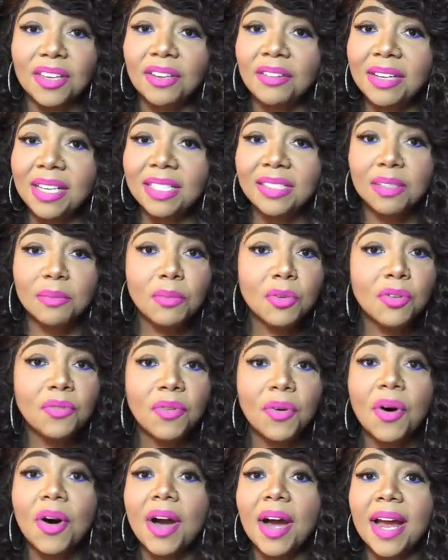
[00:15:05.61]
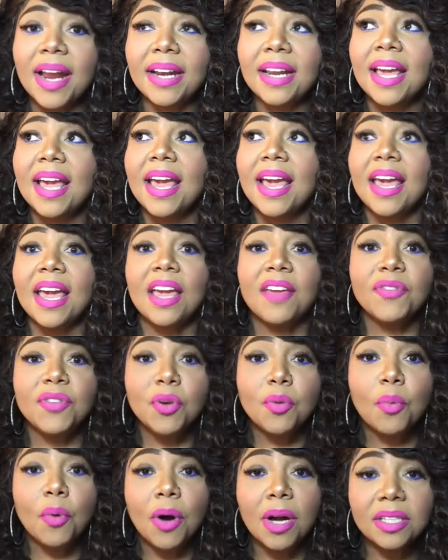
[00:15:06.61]
You need to move on if
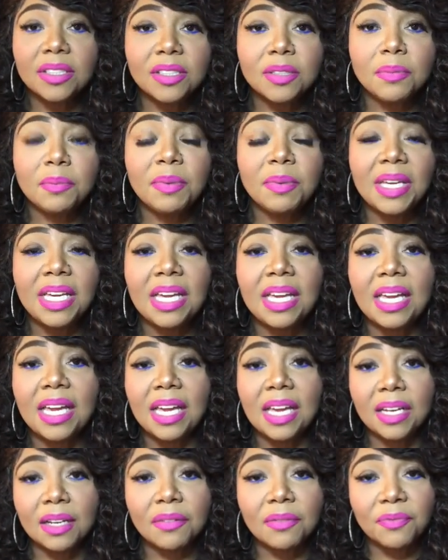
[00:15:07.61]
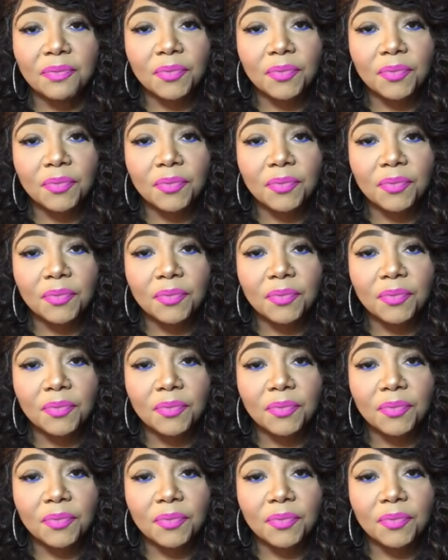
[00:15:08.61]
you want to be in